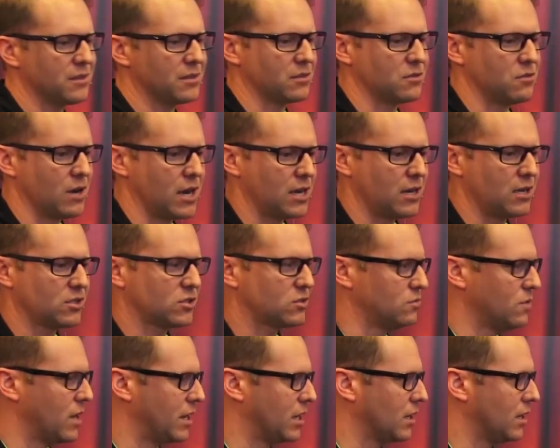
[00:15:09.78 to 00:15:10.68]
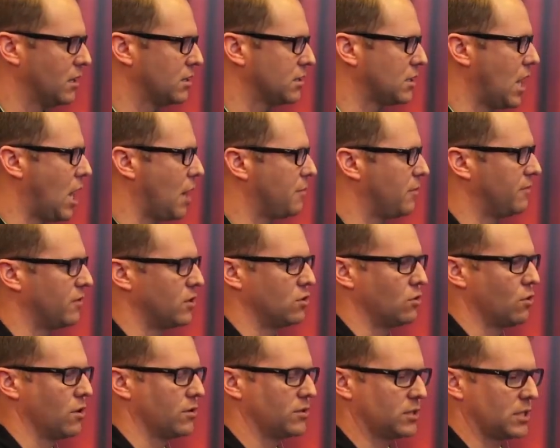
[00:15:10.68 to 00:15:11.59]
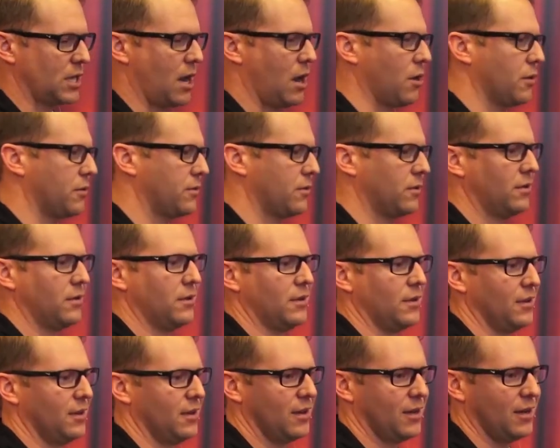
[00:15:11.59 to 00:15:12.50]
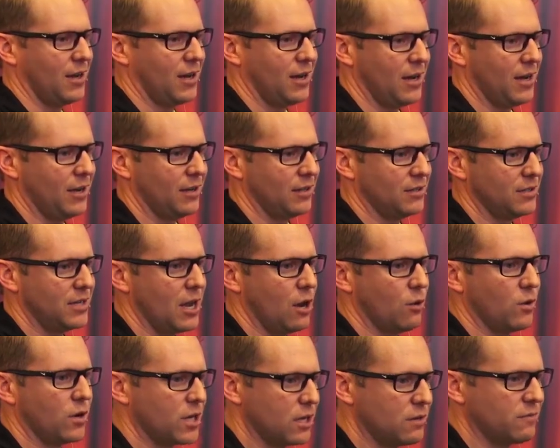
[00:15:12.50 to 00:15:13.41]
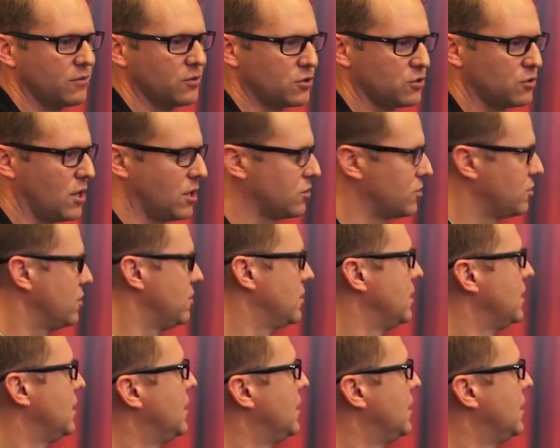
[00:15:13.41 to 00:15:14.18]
the greatest running on top of a north-south network infrastructure.